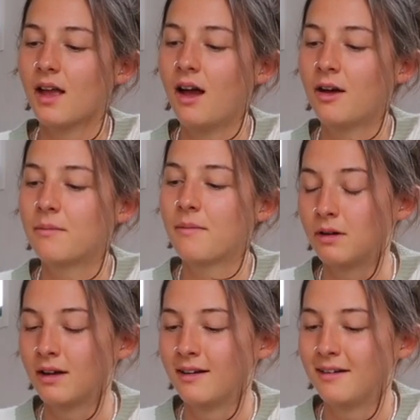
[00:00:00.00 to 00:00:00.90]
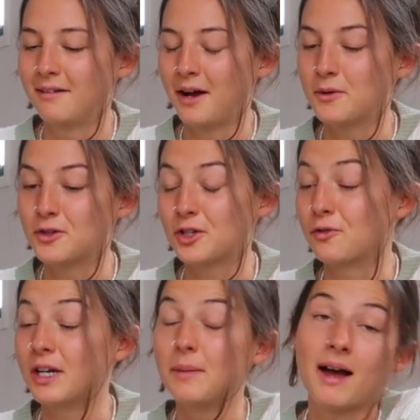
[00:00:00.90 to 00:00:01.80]
I was just in a
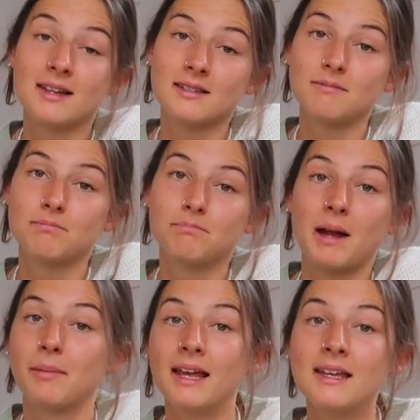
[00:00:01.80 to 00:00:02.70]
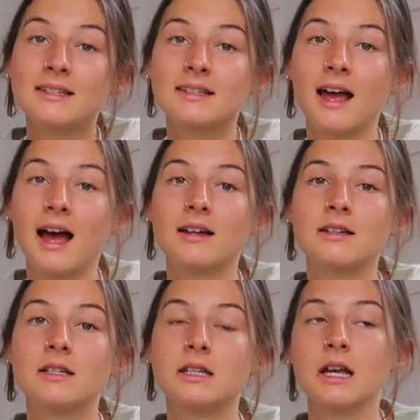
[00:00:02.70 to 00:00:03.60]
really bad place,
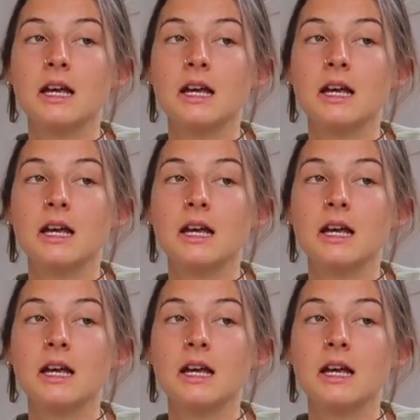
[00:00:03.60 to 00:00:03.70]
and